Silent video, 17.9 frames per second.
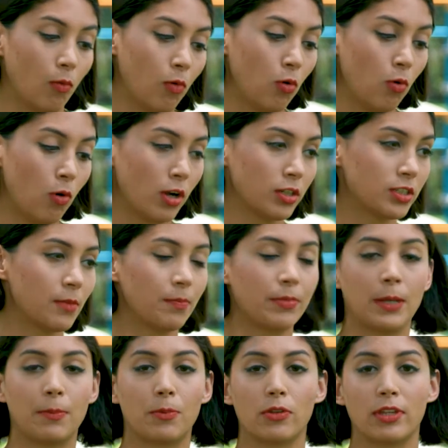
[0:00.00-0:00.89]
who are some
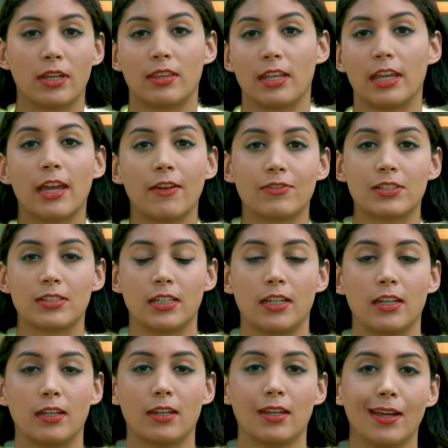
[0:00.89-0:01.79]
people that they have
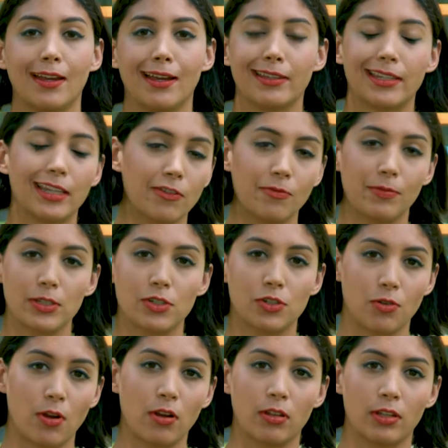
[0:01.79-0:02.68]
seen that have been
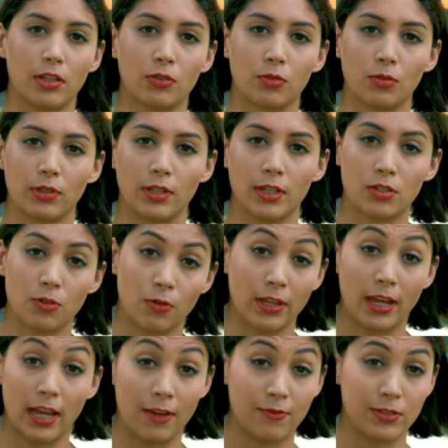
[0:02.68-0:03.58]
struggling through this or
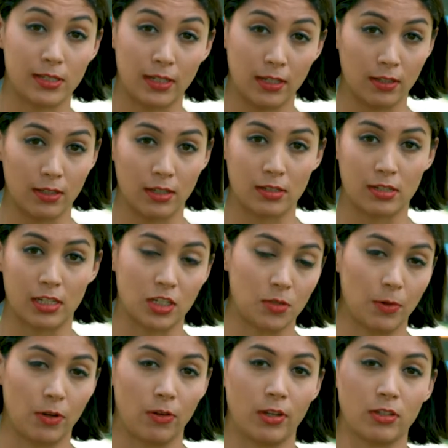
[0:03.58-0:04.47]
that have seen this
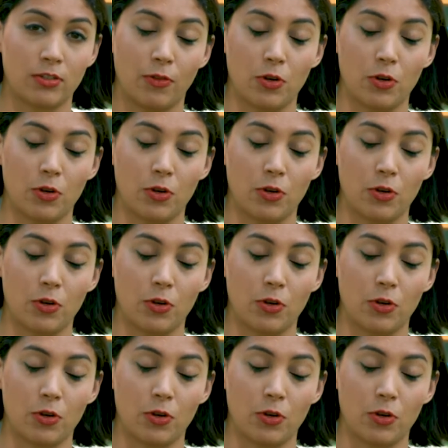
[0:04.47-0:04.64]
experience